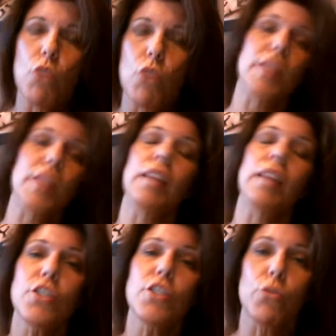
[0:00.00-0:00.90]
With
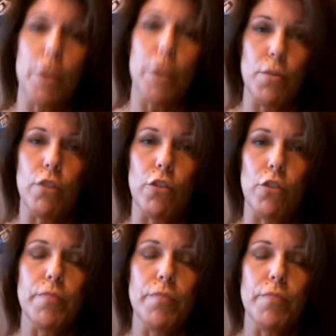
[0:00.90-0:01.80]
laser
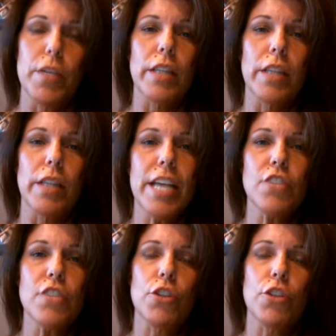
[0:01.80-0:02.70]
removal,
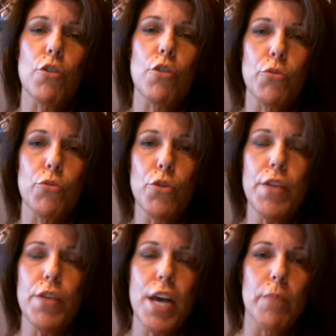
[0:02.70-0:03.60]
lasers go through
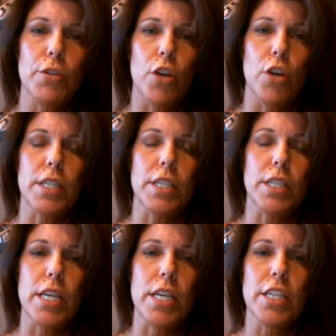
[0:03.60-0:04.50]
the epidermis
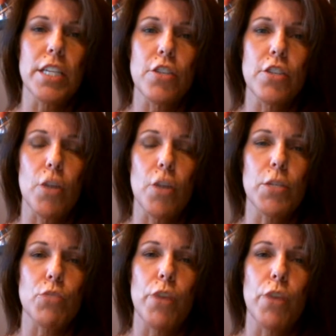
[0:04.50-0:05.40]
and into the
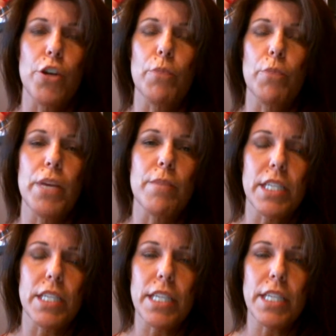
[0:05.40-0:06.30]
dermis where your
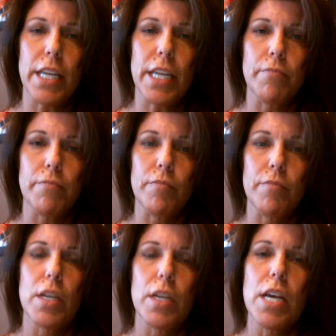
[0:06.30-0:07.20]
pigment is sitting,
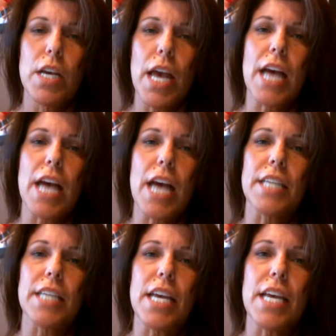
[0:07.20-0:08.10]

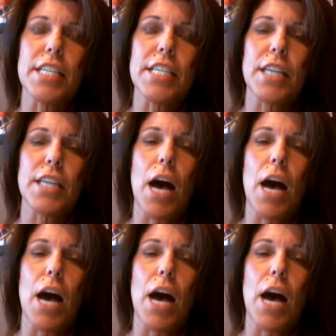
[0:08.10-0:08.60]
and it